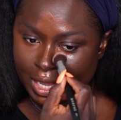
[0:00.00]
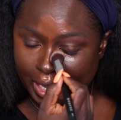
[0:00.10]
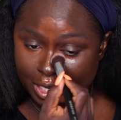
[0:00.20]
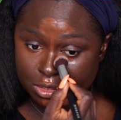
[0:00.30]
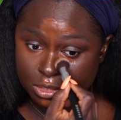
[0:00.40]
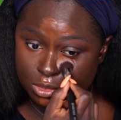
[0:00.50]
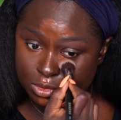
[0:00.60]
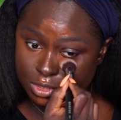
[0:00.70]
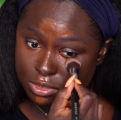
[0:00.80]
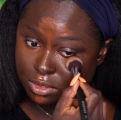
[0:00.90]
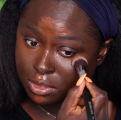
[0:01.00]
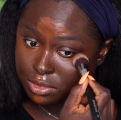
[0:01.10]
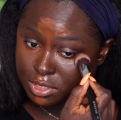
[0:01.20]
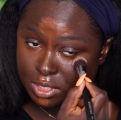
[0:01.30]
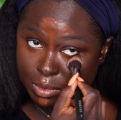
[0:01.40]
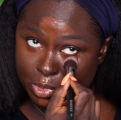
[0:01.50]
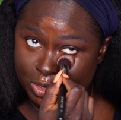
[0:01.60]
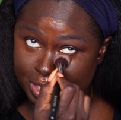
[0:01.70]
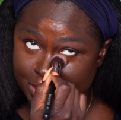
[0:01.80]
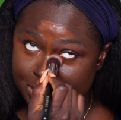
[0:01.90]
I actually used this on C
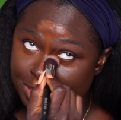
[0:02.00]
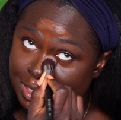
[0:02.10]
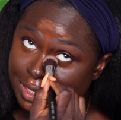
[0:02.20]
Mocha